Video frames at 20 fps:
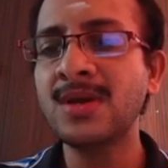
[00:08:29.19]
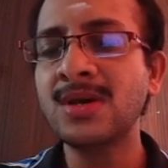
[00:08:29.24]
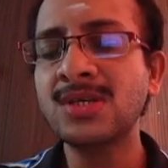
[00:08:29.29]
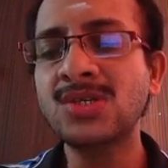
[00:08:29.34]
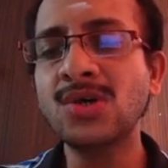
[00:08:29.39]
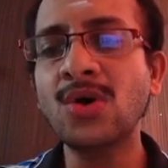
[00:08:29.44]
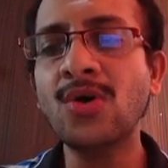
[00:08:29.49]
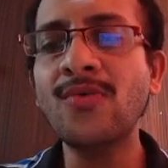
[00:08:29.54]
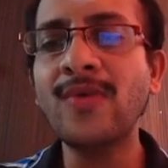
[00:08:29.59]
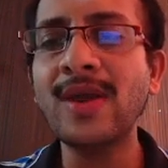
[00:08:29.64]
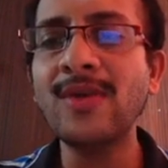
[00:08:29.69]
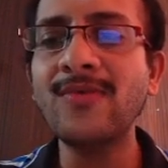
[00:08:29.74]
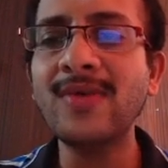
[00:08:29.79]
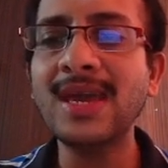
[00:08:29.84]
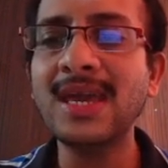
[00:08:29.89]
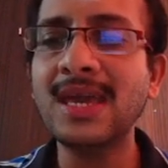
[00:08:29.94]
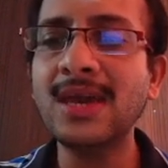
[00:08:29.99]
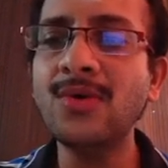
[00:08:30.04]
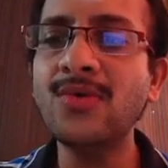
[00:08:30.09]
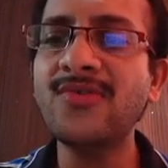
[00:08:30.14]
So when we
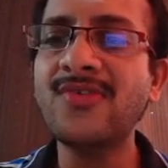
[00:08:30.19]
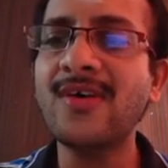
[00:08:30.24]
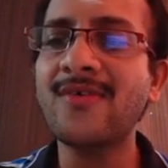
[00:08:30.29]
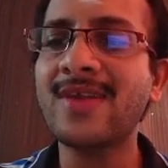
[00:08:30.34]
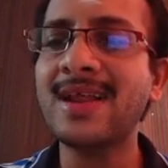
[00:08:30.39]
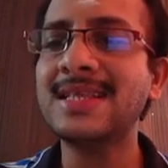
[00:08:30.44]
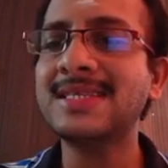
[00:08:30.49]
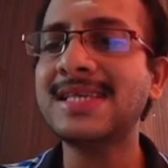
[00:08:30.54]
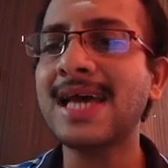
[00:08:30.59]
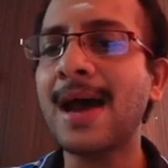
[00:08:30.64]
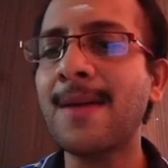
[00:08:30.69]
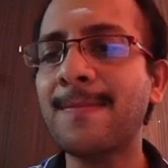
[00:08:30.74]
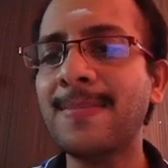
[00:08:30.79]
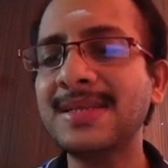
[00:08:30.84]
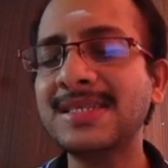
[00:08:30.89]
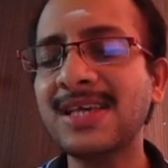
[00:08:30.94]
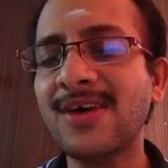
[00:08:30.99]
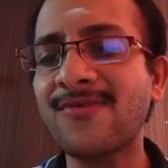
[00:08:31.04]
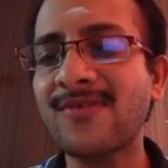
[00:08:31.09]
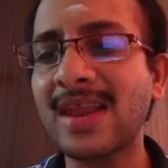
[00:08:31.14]
give several
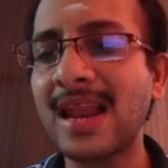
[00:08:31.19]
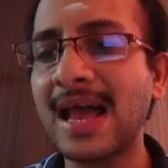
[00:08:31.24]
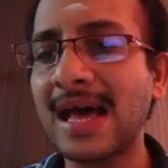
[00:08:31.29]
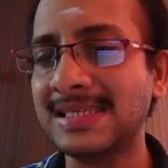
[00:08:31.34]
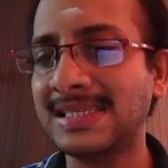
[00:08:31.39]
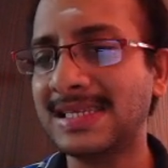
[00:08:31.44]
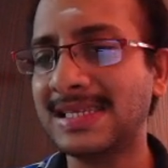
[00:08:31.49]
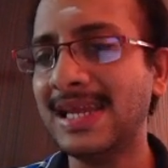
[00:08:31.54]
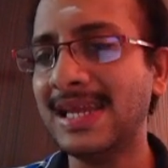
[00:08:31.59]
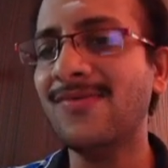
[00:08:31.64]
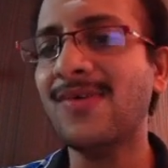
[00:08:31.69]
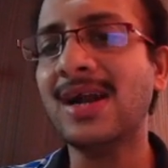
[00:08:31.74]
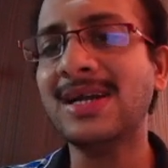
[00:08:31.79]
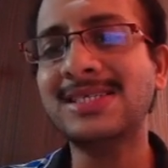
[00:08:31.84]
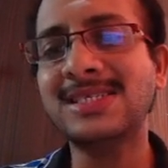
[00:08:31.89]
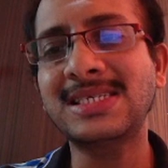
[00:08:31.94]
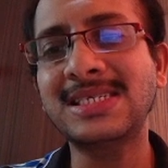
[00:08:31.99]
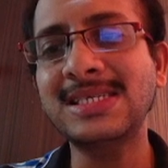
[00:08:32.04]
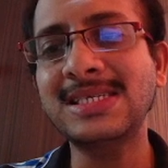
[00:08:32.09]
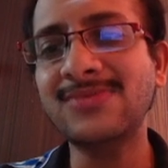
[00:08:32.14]
samples of class 3,
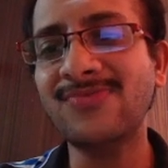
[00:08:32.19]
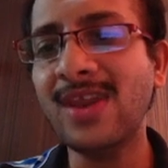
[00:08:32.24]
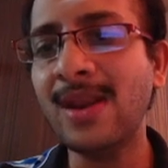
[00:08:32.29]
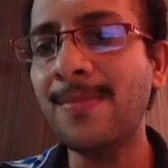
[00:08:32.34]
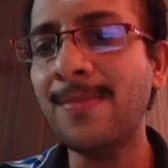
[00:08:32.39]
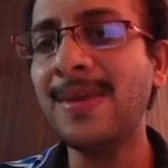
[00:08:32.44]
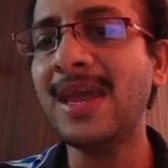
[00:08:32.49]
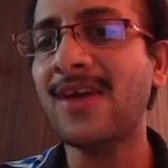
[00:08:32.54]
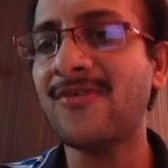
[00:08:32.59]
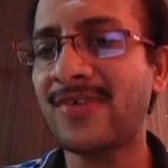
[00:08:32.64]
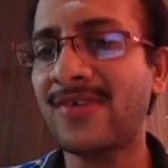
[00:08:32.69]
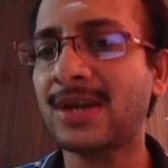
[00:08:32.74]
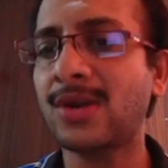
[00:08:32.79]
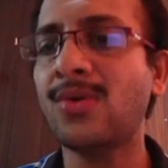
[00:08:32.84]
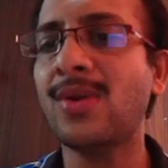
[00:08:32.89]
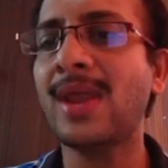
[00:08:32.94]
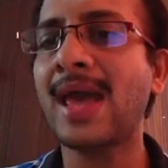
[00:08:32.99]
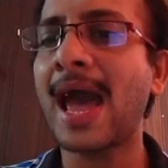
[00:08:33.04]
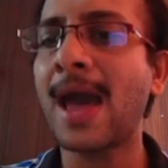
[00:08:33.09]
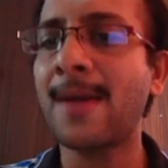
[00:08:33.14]
what will be
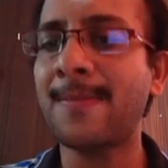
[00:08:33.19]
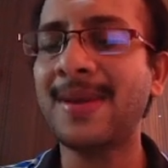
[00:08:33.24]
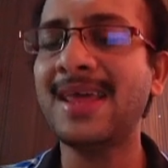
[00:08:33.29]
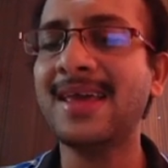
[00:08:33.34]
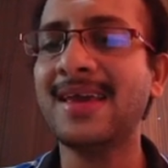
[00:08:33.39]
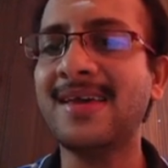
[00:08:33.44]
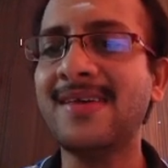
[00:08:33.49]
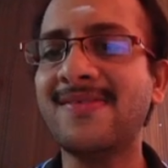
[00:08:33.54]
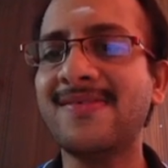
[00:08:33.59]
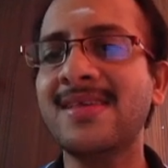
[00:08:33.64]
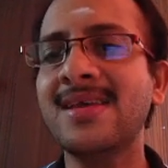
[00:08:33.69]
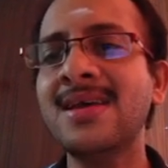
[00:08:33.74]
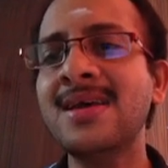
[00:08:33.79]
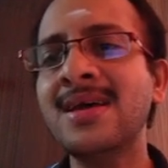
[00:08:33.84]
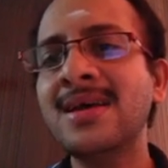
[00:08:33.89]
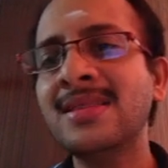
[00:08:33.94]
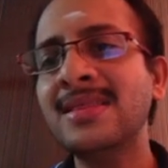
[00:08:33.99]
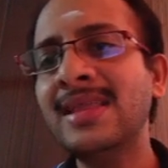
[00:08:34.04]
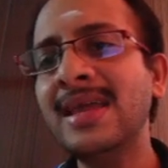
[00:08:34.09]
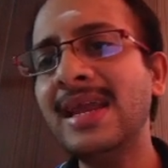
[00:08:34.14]
effectively happening is
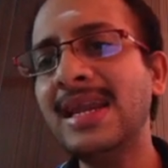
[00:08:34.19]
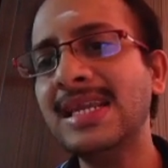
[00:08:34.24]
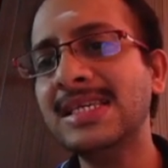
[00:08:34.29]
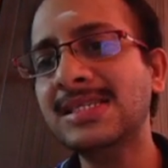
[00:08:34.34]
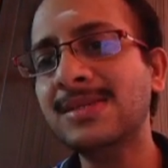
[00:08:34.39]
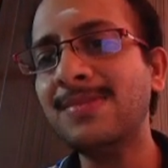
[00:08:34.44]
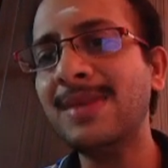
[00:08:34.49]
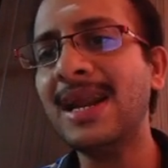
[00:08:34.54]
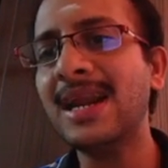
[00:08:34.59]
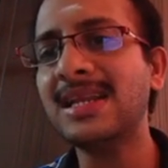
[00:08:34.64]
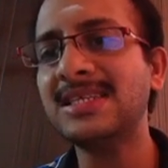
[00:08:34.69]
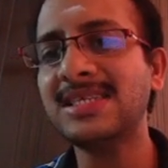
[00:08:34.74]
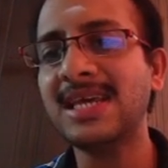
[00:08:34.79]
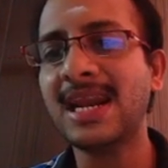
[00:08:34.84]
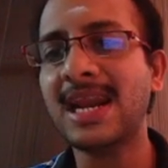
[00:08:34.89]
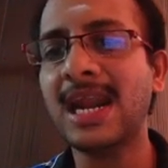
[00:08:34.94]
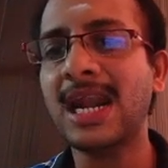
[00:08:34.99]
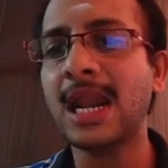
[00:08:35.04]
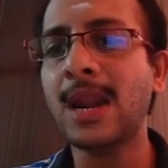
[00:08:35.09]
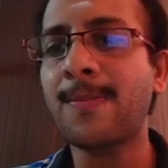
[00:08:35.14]
the discriminator
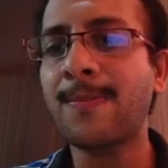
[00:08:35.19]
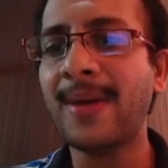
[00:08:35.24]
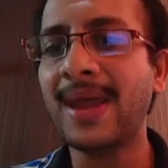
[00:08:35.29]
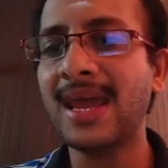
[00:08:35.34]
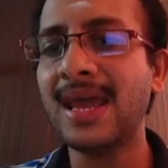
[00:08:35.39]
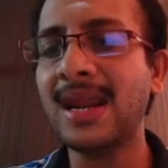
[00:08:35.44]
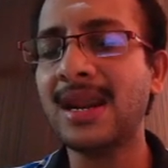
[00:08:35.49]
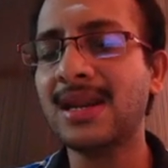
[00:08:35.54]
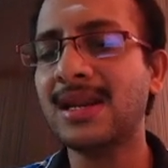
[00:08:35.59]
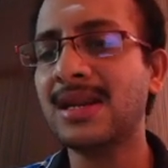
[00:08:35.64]
generator pair